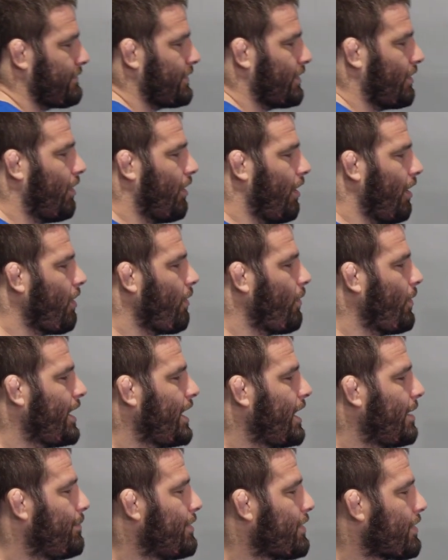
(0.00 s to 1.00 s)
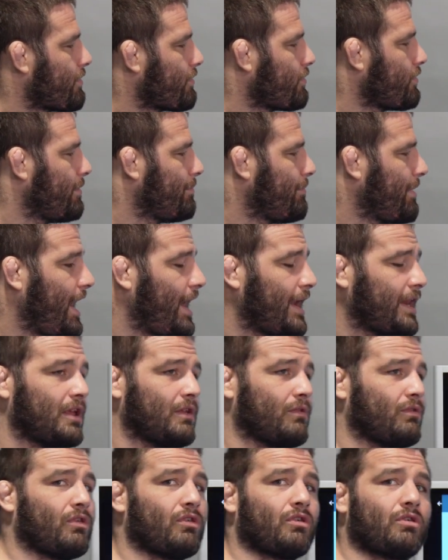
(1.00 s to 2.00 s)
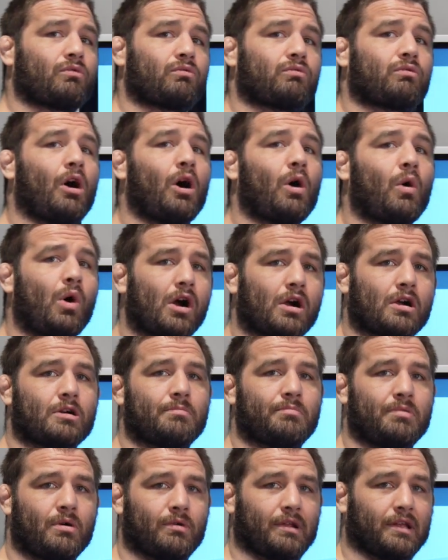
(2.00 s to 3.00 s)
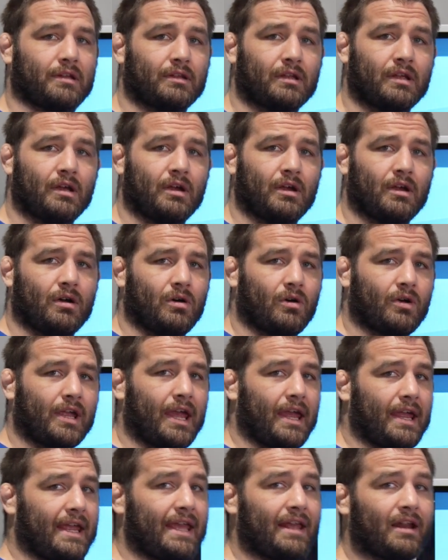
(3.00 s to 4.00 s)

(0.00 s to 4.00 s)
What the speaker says: all the way up and through the body and throw our opponent, okay?